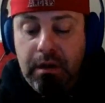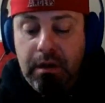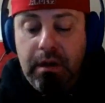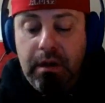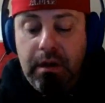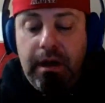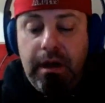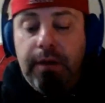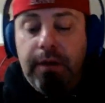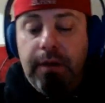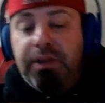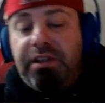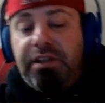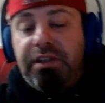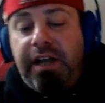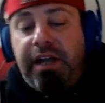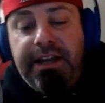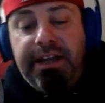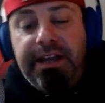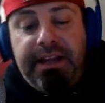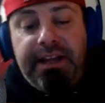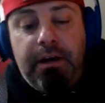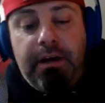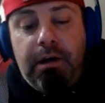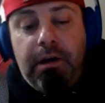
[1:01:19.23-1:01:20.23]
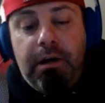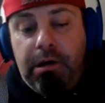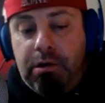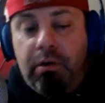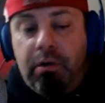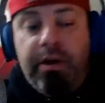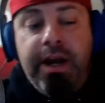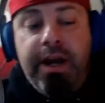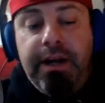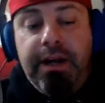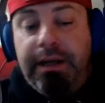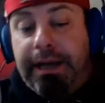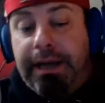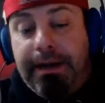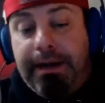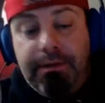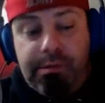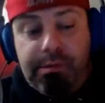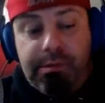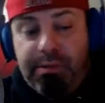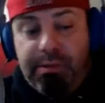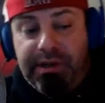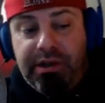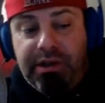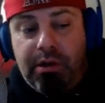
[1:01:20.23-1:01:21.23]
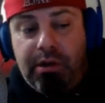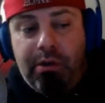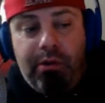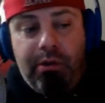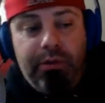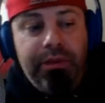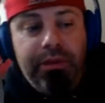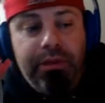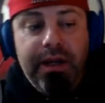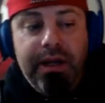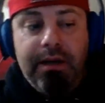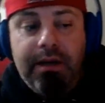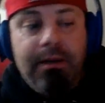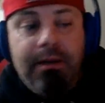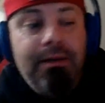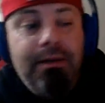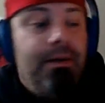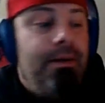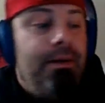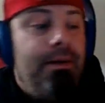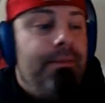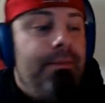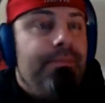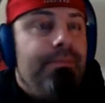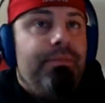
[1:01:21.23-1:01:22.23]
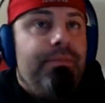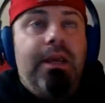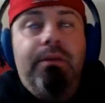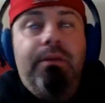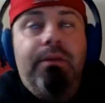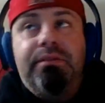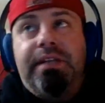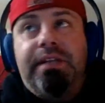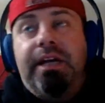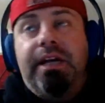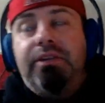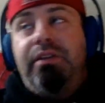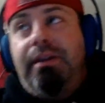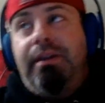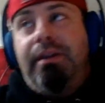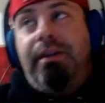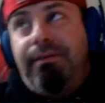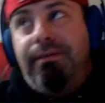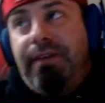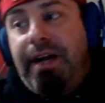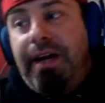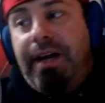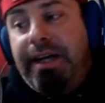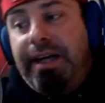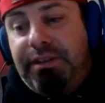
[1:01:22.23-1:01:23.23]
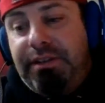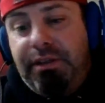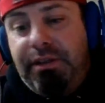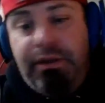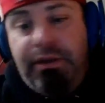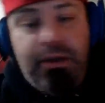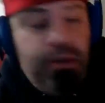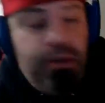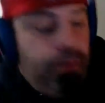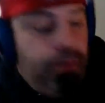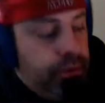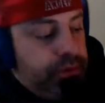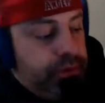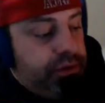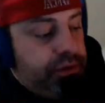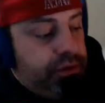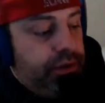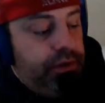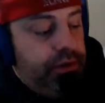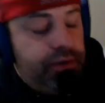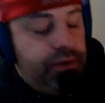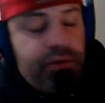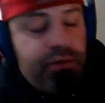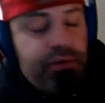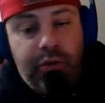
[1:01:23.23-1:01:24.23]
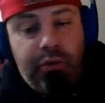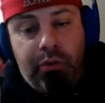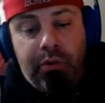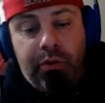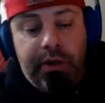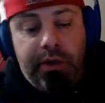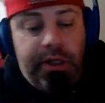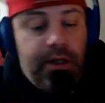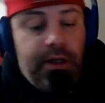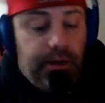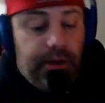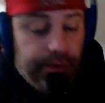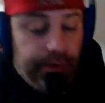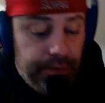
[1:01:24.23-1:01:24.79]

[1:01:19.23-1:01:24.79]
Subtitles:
I wish I had that article handy. I would read the whole thing. It was actually a Vice News story.